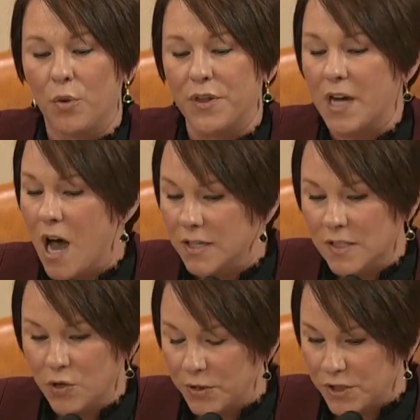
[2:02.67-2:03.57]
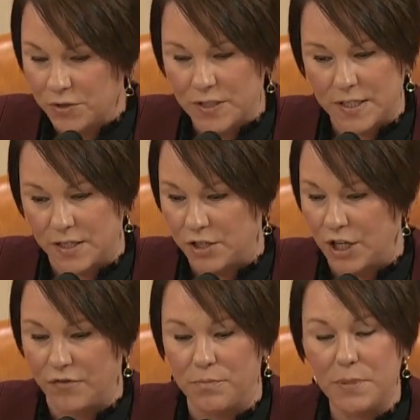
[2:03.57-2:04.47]
With the consequential
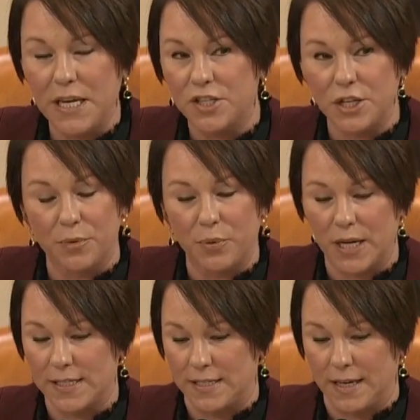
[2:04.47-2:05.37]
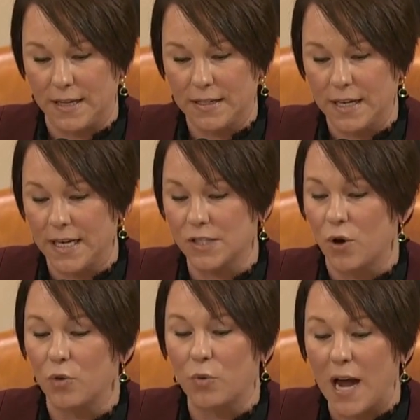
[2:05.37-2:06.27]
decision of impeaching a president, it is
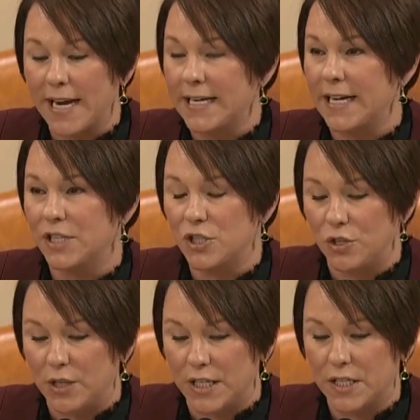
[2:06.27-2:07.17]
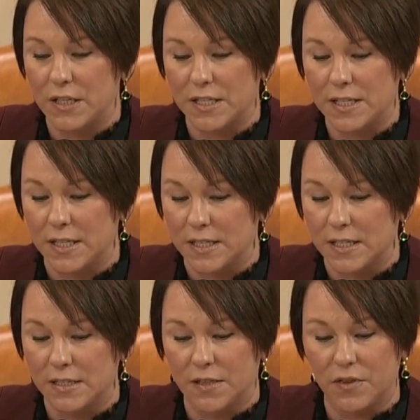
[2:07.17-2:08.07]
our right and duty to the
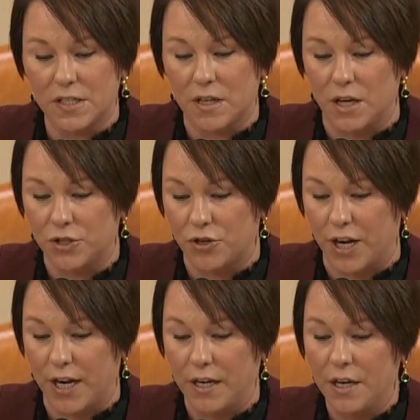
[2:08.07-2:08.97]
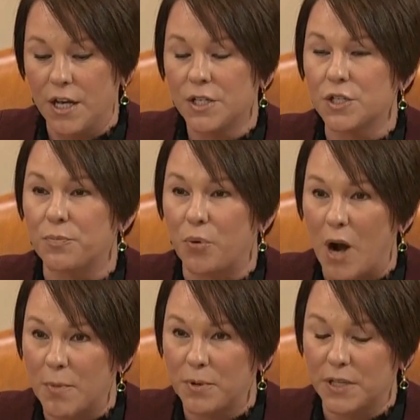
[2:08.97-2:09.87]
citizens of this country to
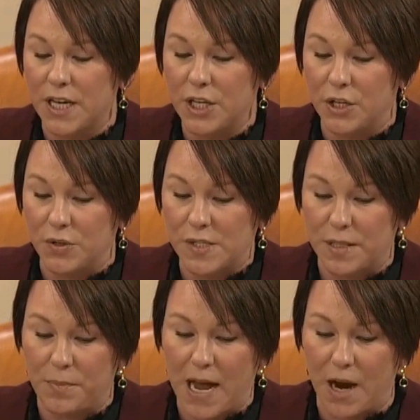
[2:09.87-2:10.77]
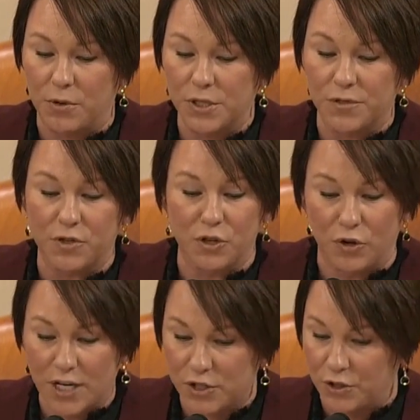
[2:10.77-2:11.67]
properly use the powers of
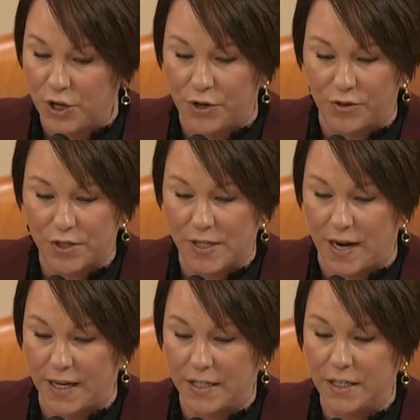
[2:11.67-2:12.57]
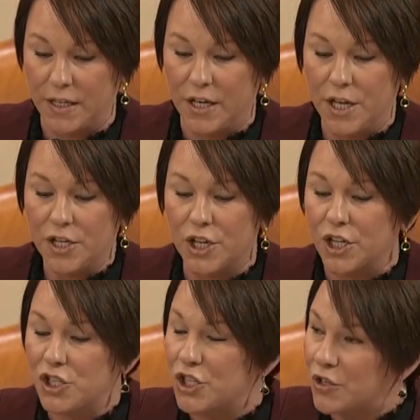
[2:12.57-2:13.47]
congressional oversight, to
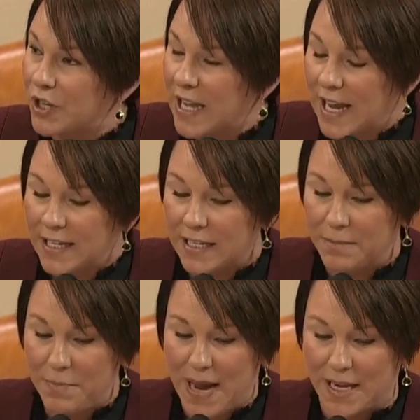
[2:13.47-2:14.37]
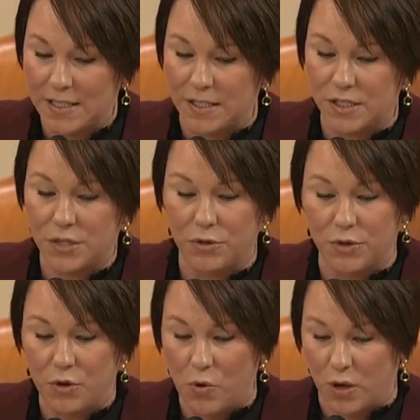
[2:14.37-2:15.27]
adjudicate impasses through
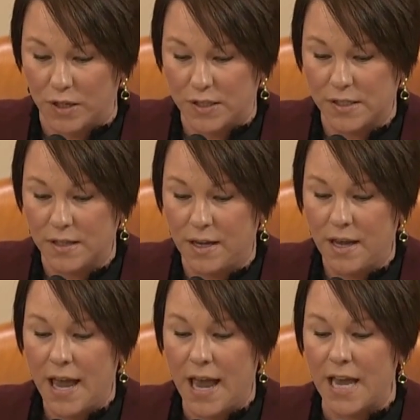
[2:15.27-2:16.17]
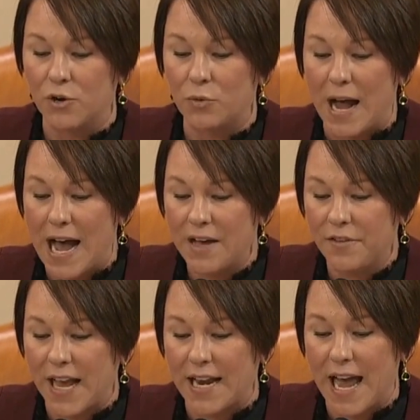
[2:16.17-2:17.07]
the courts, and arrive
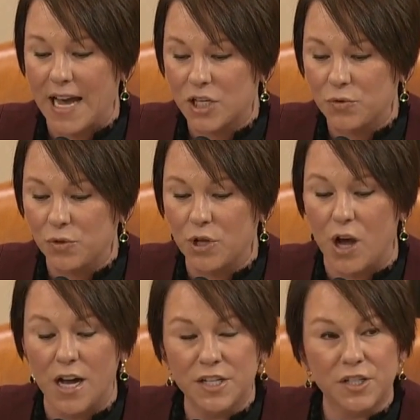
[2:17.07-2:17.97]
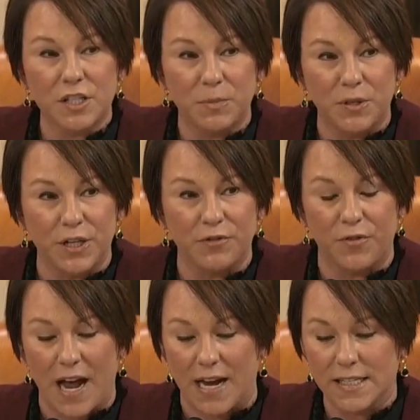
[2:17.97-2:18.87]
at actual undisputed
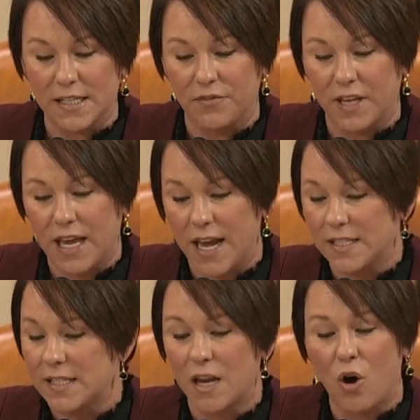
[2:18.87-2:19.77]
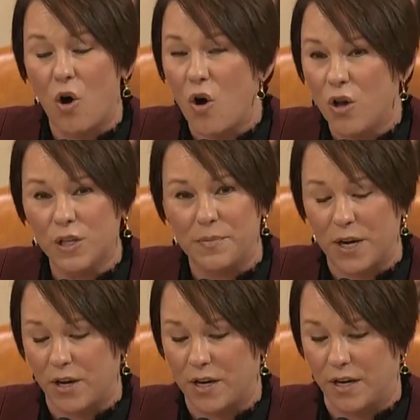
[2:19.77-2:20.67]
facts of a case that all
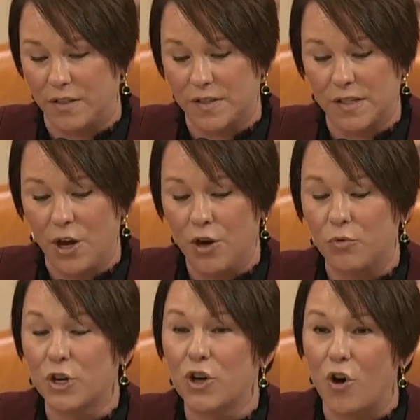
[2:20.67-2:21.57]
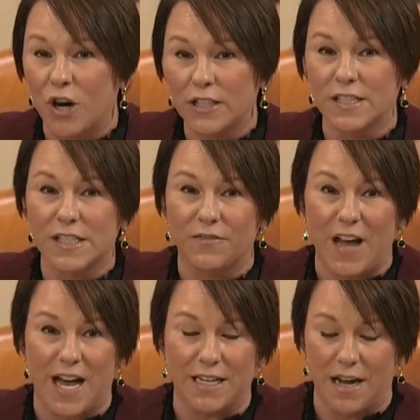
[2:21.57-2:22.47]
Americans, regardless of
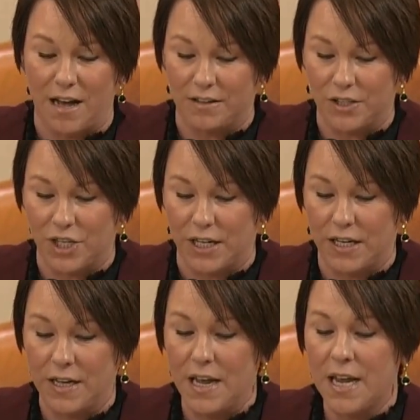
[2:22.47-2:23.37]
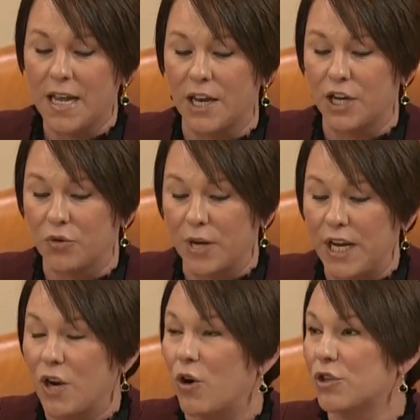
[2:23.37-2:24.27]
ideology, can
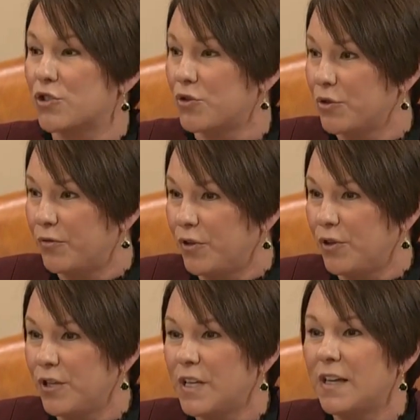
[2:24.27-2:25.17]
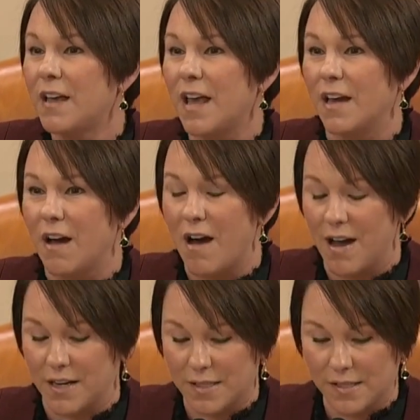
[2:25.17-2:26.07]
agree are truthful and
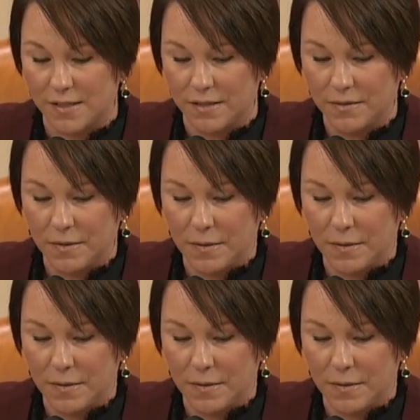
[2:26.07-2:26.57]
honest.